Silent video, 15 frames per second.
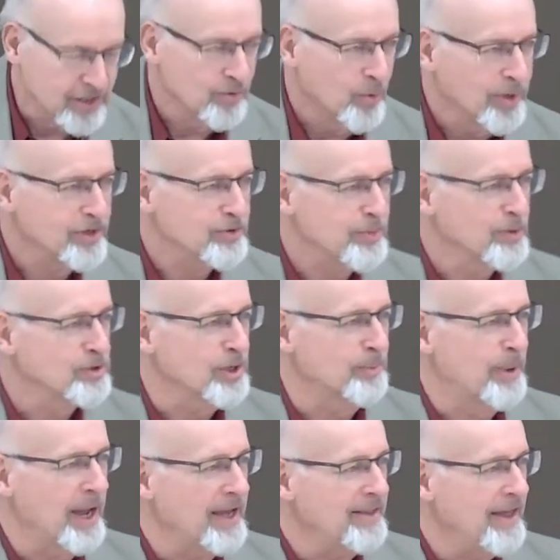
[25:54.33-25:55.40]
you supposed to
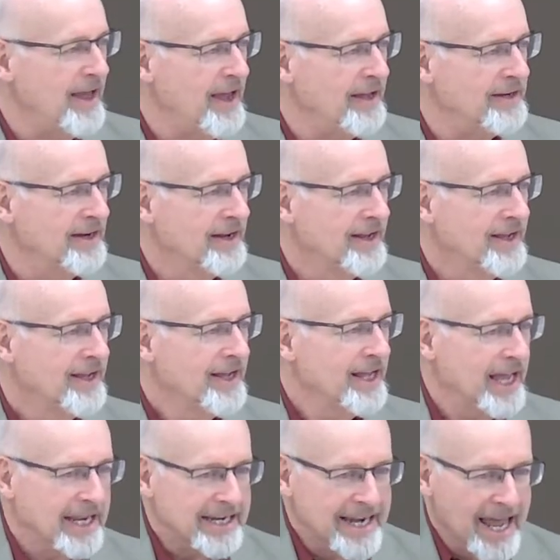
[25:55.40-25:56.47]
pay that?"
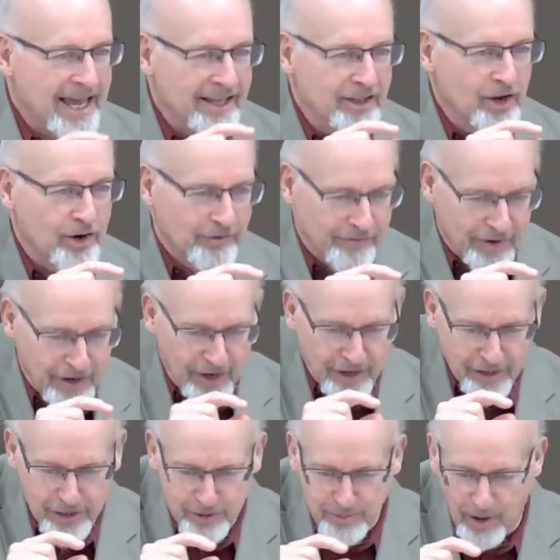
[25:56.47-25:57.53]
And down there in very
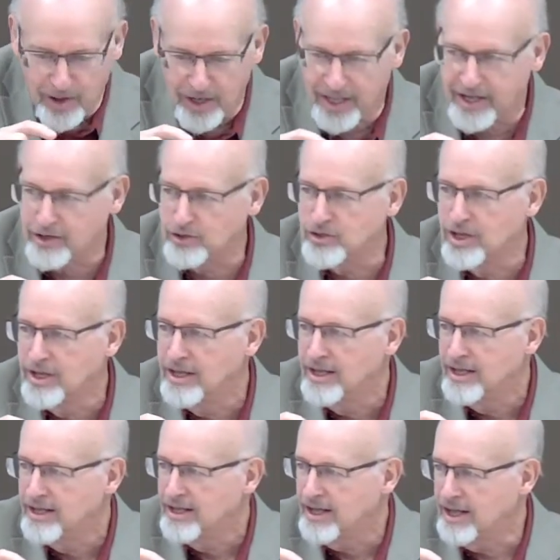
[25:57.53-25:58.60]
small letters,
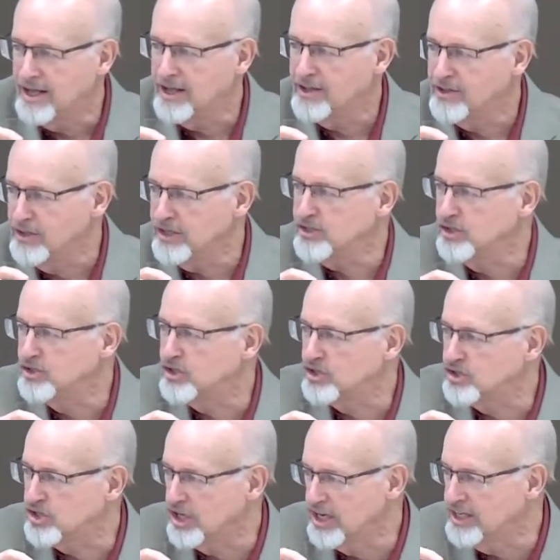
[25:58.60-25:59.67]
this is a
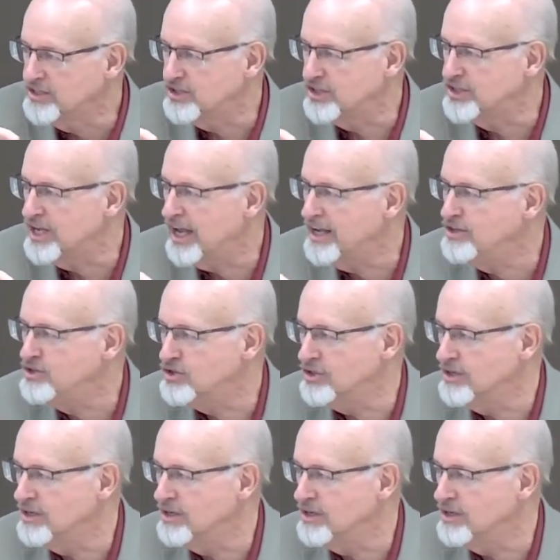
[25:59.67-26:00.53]
solicitation,